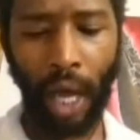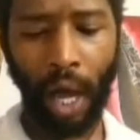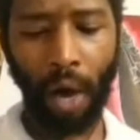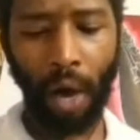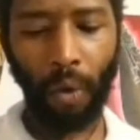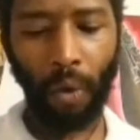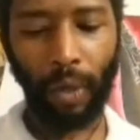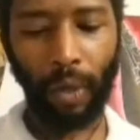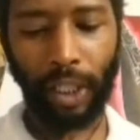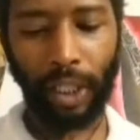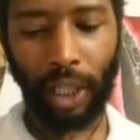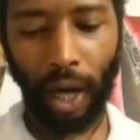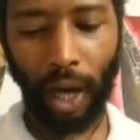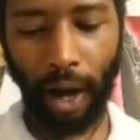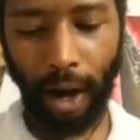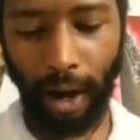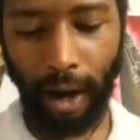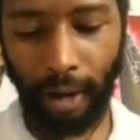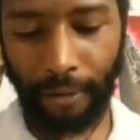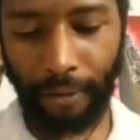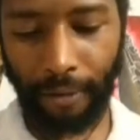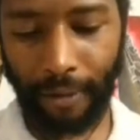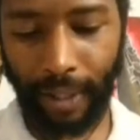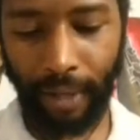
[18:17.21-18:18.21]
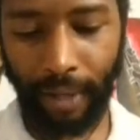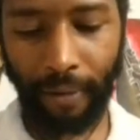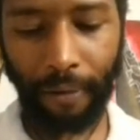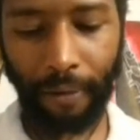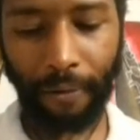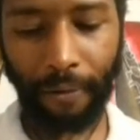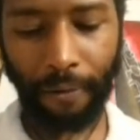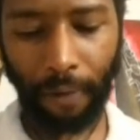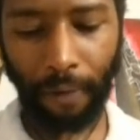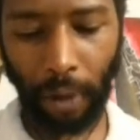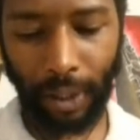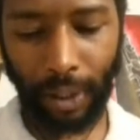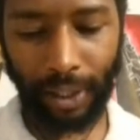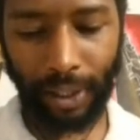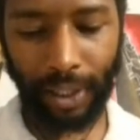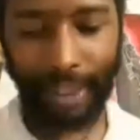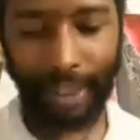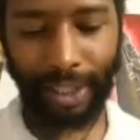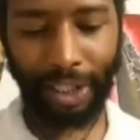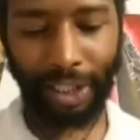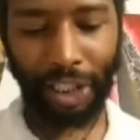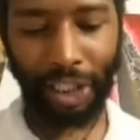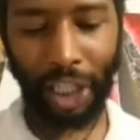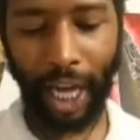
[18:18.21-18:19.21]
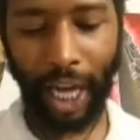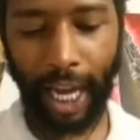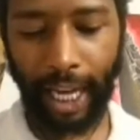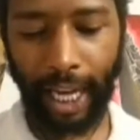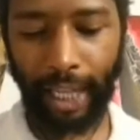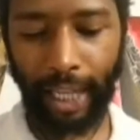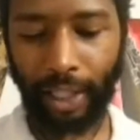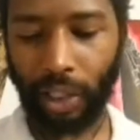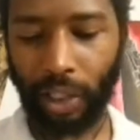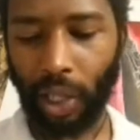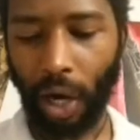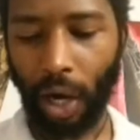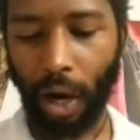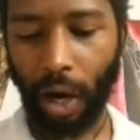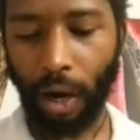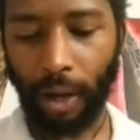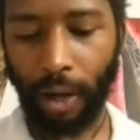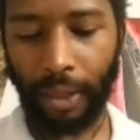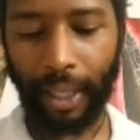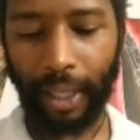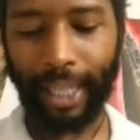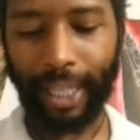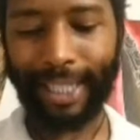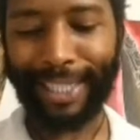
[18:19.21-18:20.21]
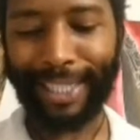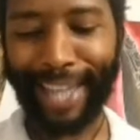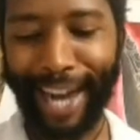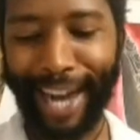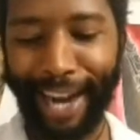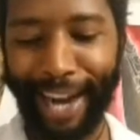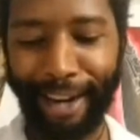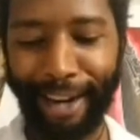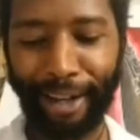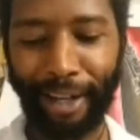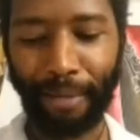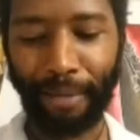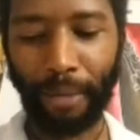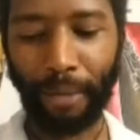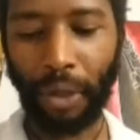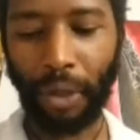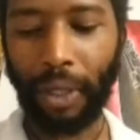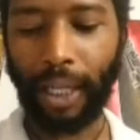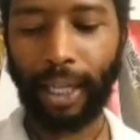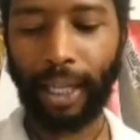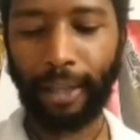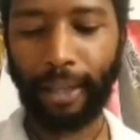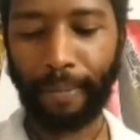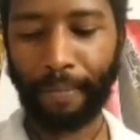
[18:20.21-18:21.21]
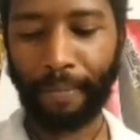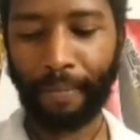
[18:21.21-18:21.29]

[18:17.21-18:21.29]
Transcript: which often forces change on the entire community.